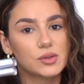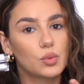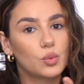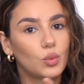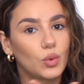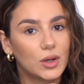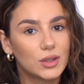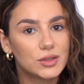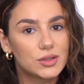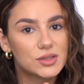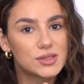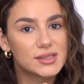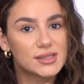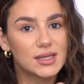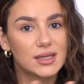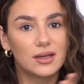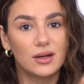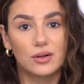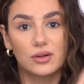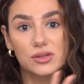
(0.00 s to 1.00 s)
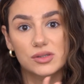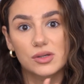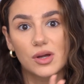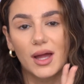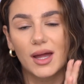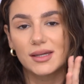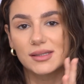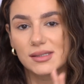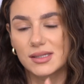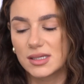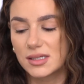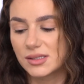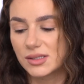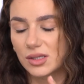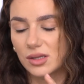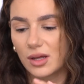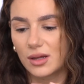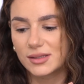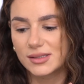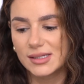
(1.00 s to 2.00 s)
WONDERSKIN also has these
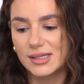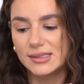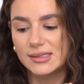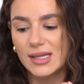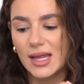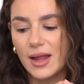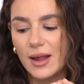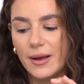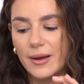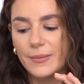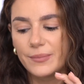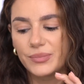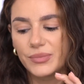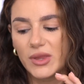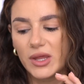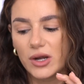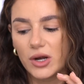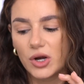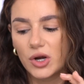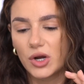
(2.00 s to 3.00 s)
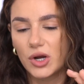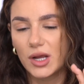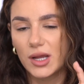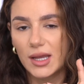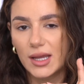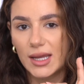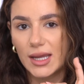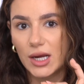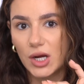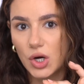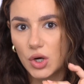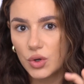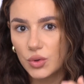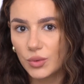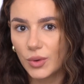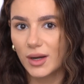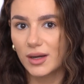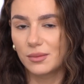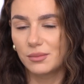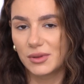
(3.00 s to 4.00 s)
glosses that are
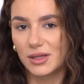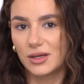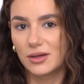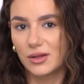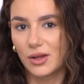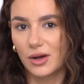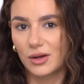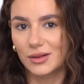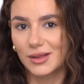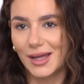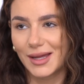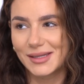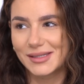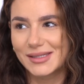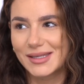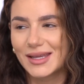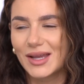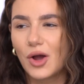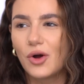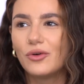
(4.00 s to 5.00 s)
incredibly long lasting.